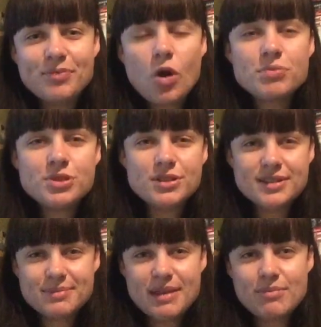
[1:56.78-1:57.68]

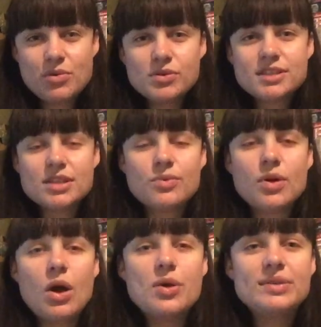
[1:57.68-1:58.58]
options a bit more, so
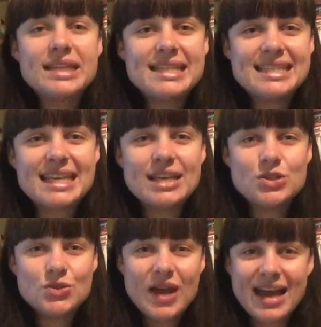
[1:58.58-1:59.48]
we're only sticking
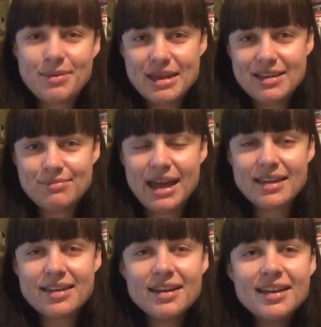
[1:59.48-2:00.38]
to anime and
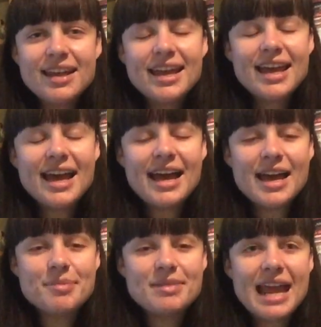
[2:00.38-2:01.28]
manga.
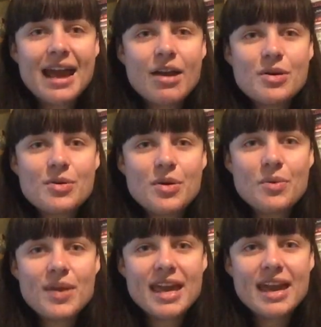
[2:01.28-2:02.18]
Now
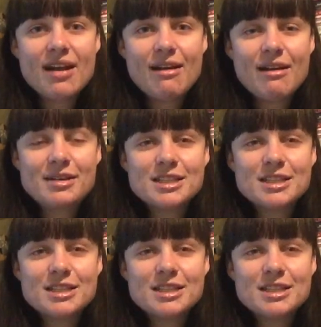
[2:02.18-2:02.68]
we are